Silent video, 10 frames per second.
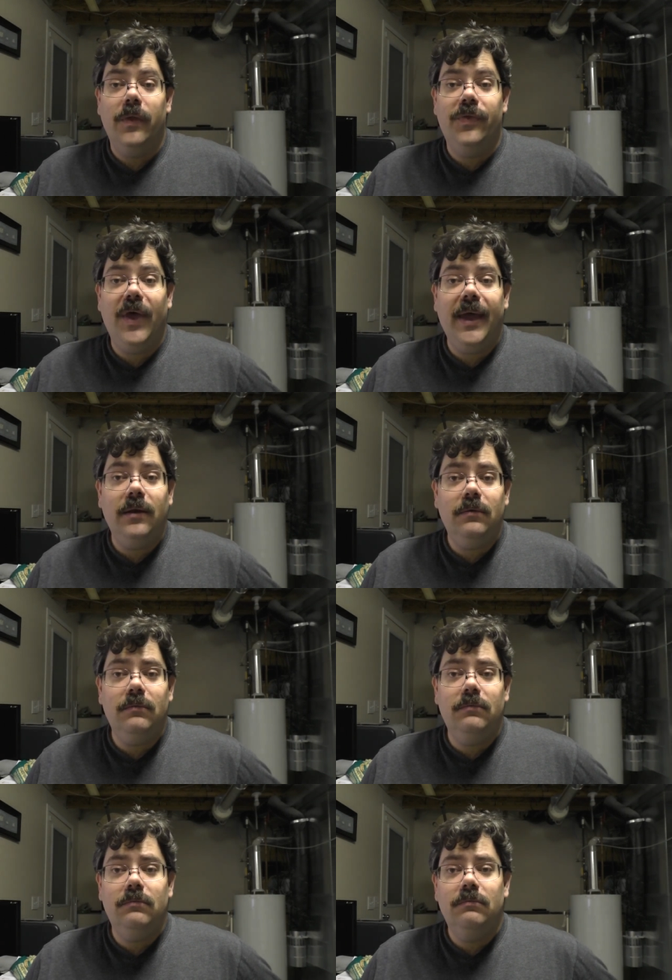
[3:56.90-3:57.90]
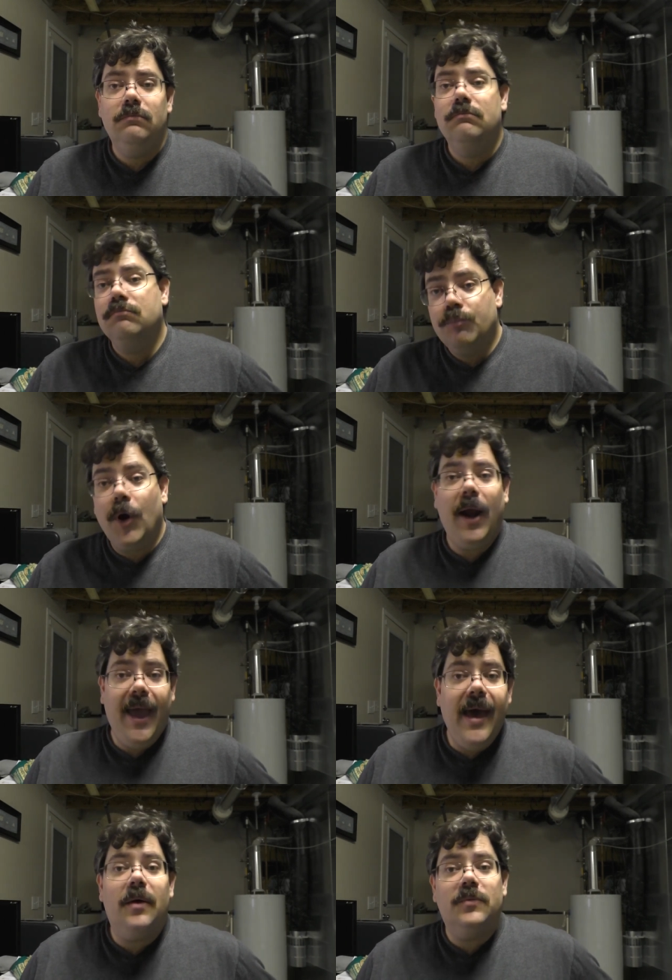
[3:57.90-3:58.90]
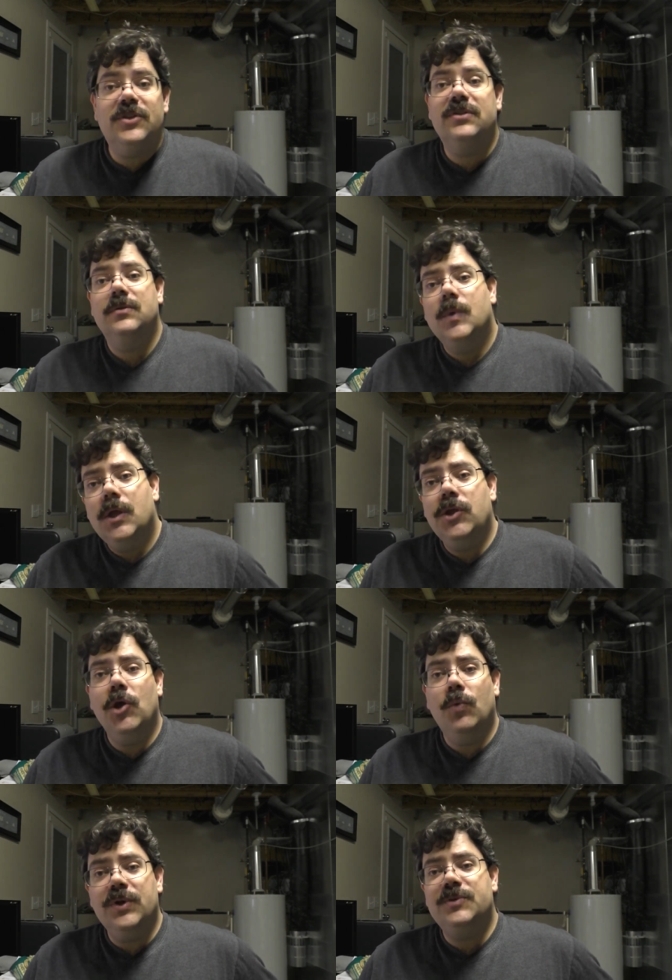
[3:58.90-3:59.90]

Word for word: then perhaps you would